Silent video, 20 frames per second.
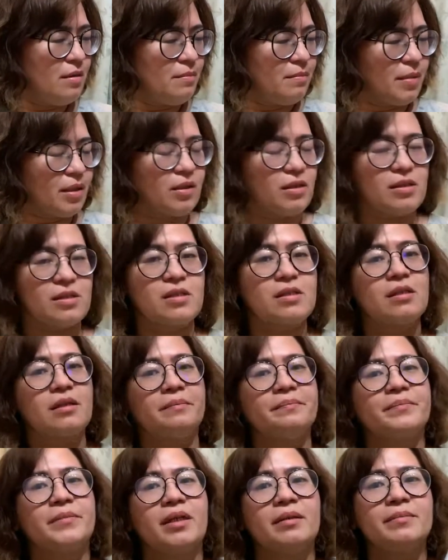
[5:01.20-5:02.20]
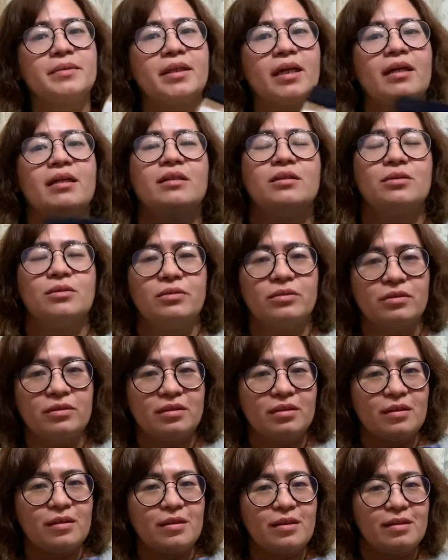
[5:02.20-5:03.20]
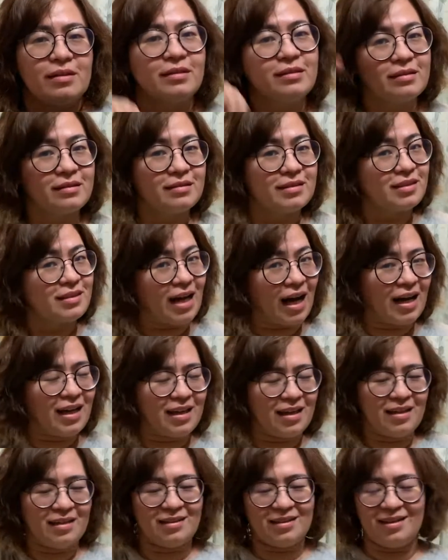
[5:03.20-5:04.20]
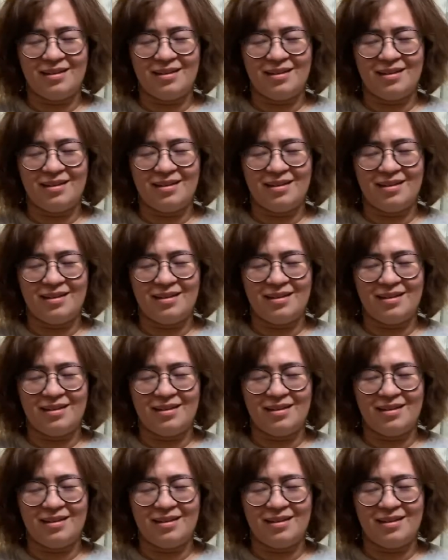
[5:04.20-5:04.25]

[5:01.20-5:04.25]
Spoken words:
because I'm trying to diet.